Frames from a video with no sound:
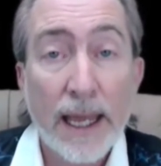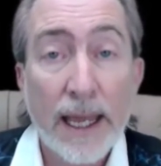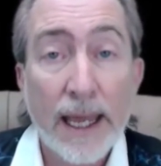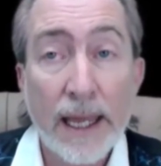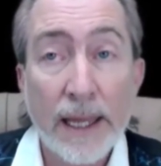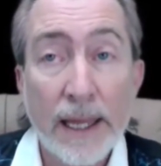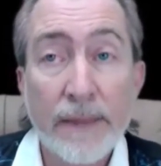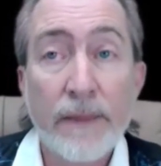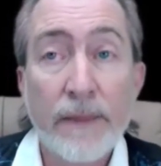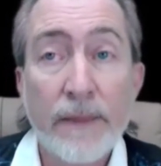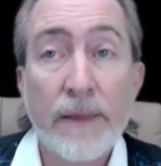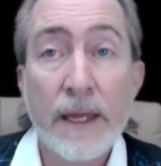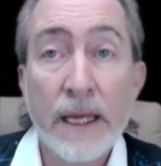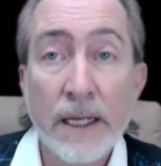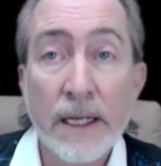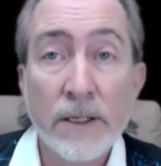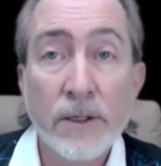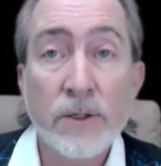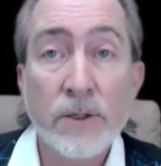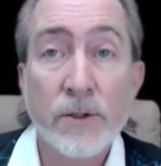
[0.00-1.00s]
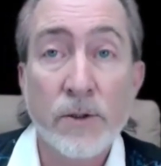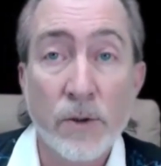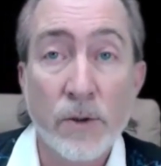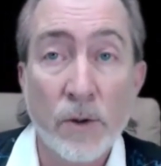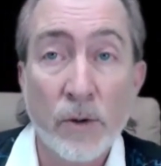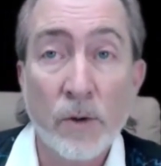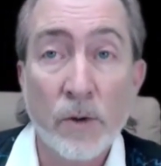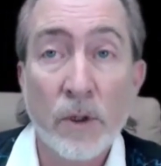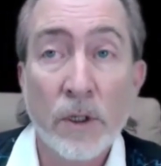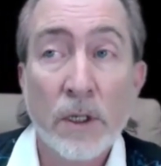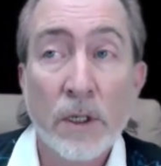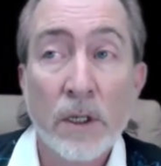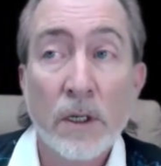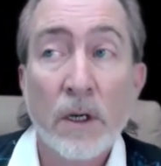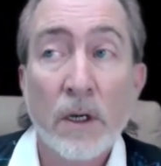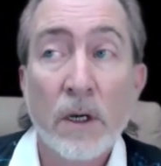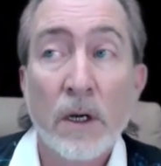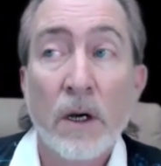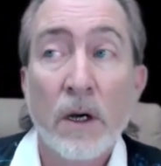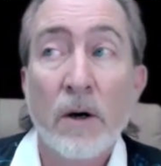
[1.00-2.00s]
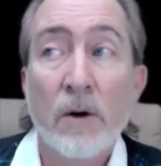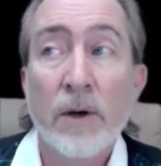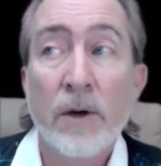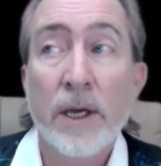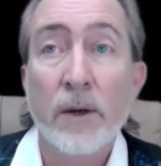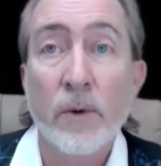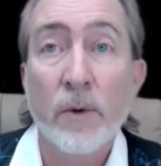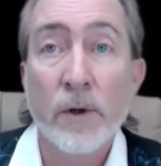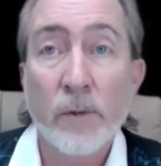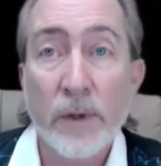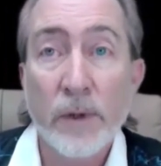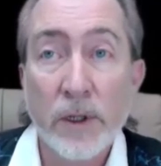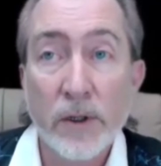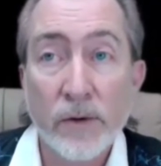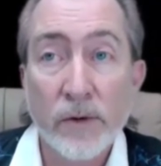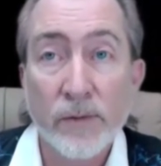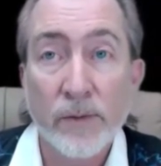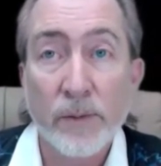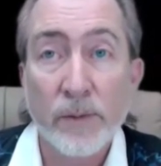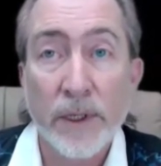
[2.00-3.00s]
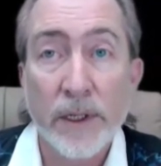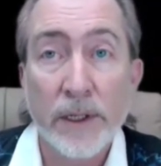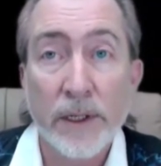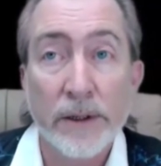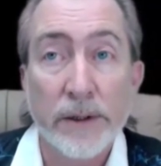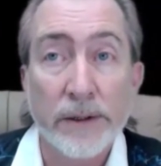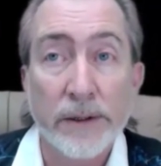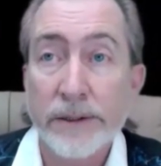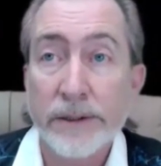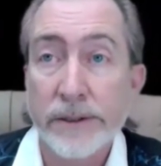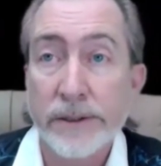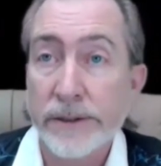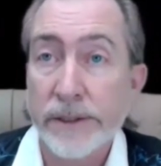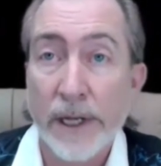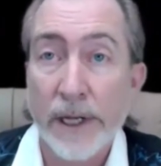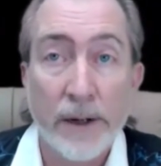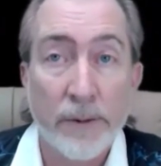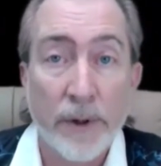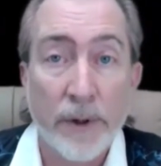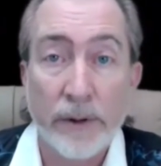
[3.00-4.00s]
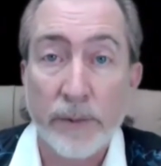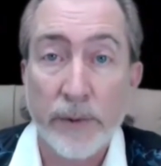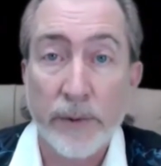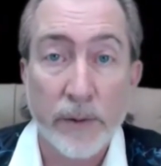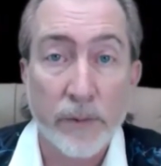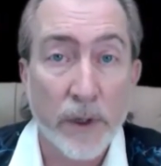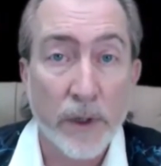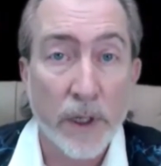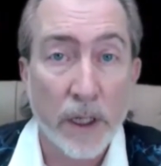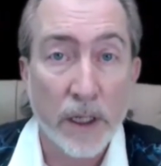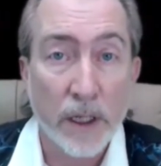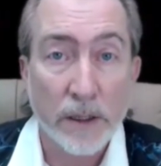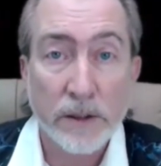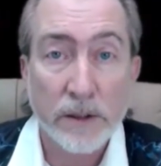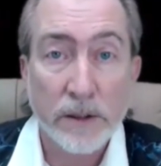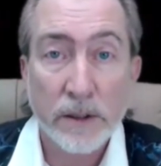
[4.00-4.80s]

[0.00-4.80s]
and then to, okay, where do we go from here? This is not what we want.